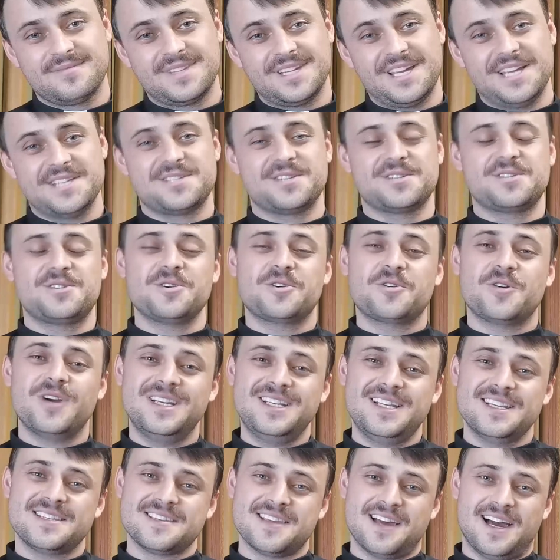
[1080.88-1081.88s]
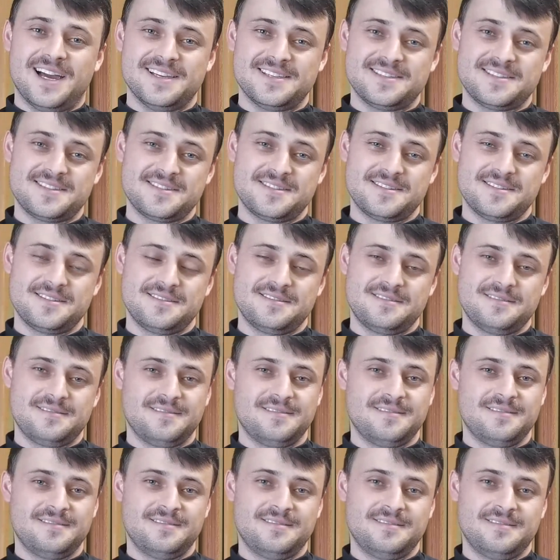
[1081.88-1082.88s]
Is it to criticize?
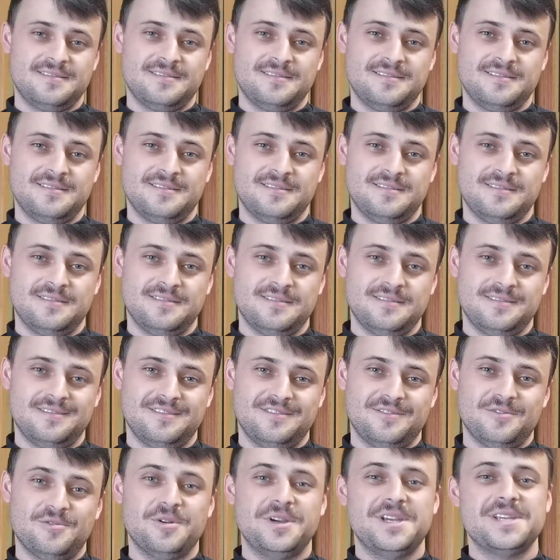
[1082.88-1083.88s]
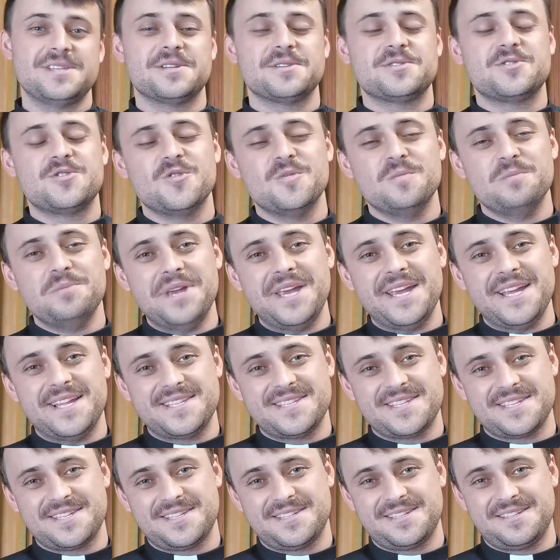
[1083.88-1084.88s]
Or is it to
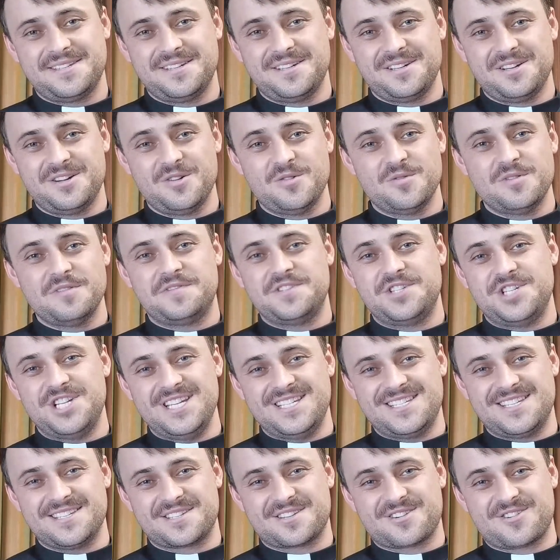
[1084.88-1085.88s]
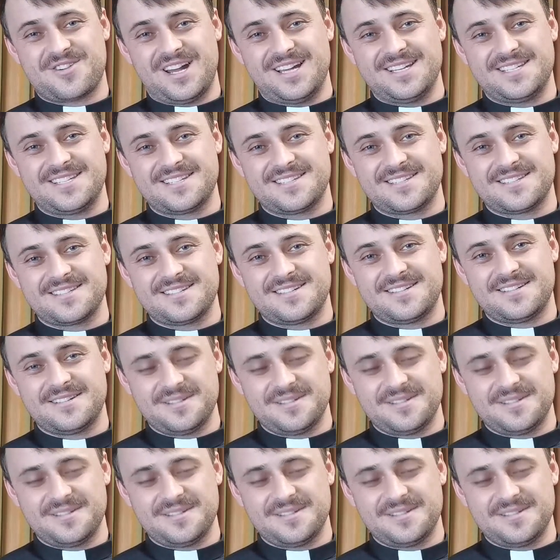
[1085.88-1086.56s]
meet with Jesus Christ?